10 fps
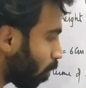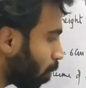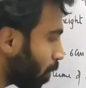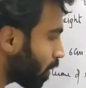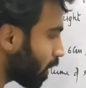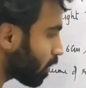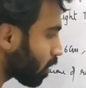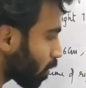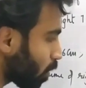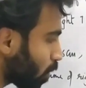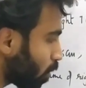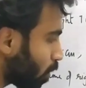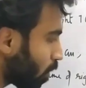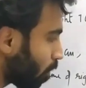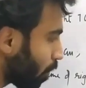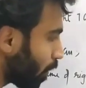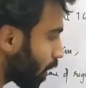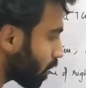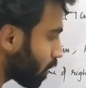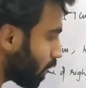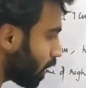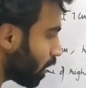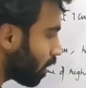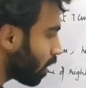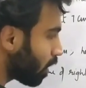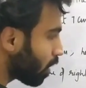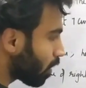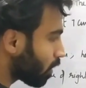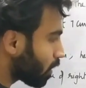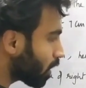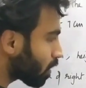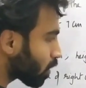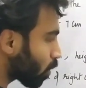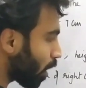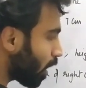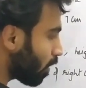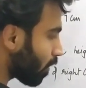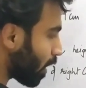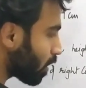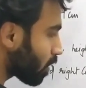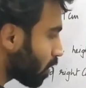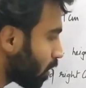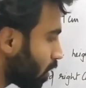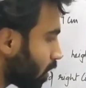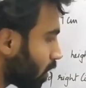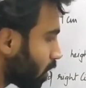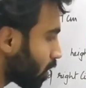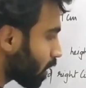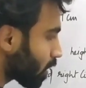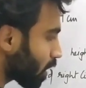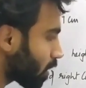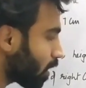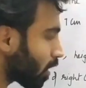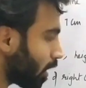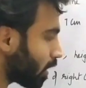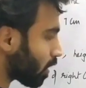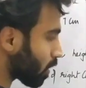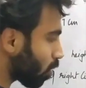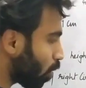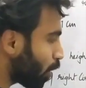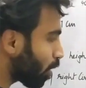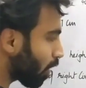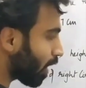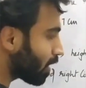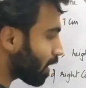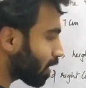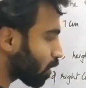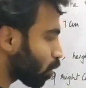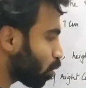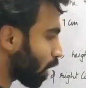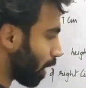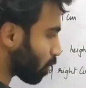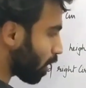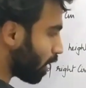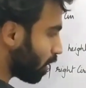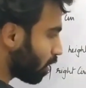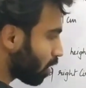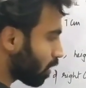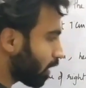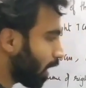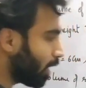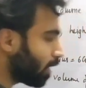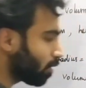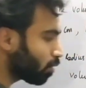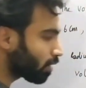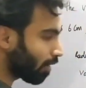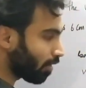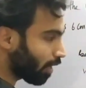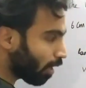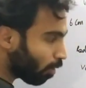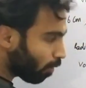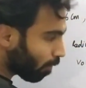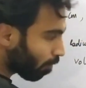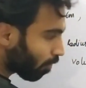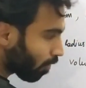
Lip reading: open this, so you can see 6 square, that is 6 is 36, or you can write 6 two times, right? Then into 7. Now